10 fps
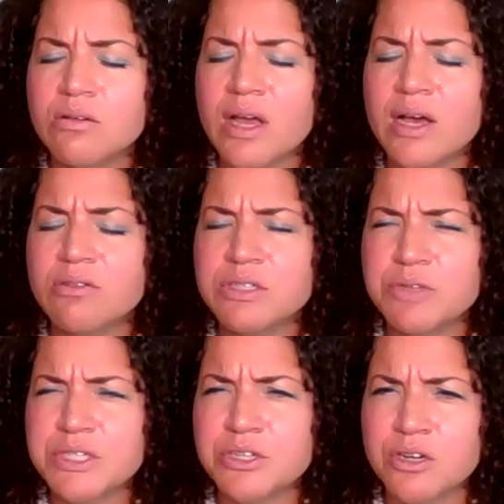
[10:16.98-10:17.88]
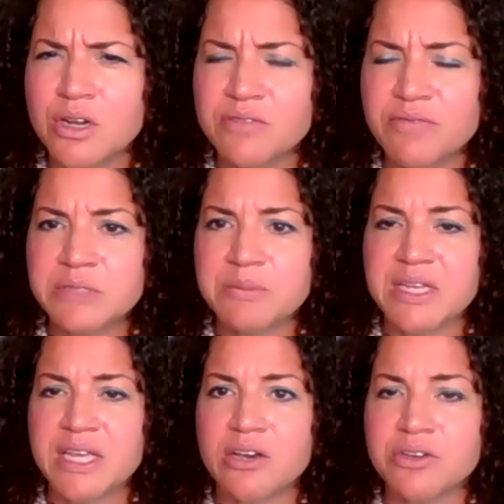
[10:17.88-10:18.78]
how is return on investment
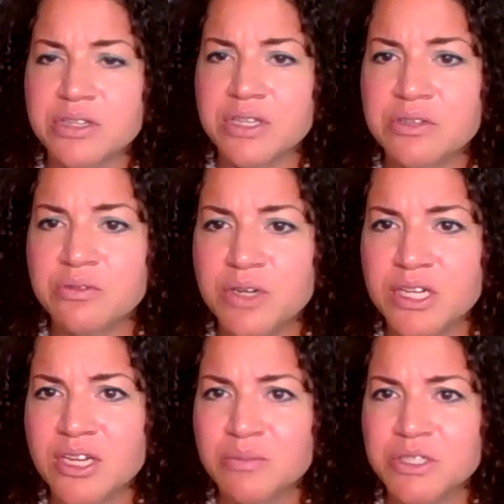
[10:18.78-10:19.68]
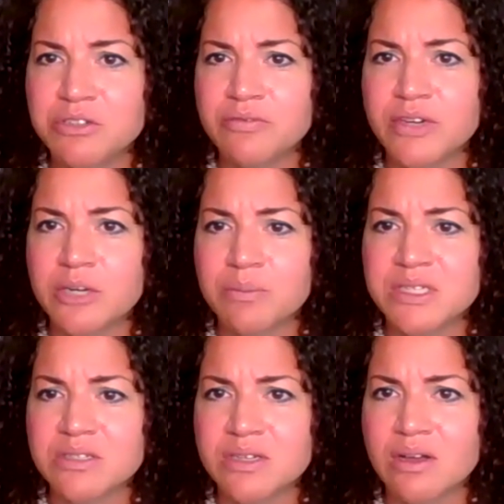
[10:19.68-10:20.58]
calculated when it comes to
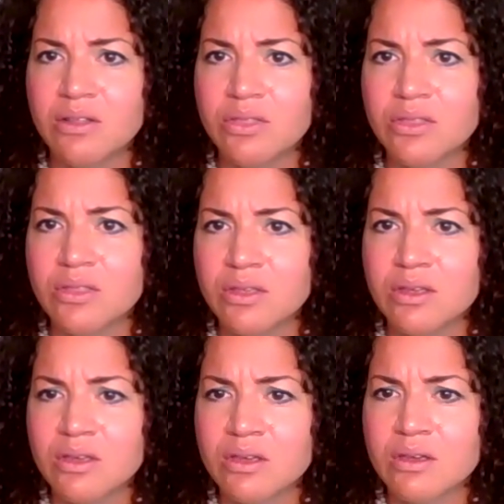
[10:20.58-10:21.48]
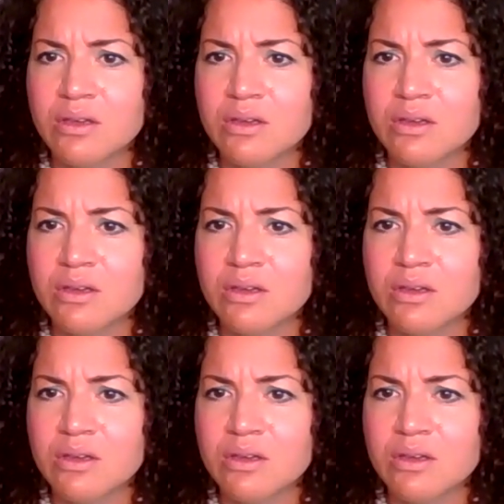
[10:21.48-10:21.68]
environmental health? Yeah, I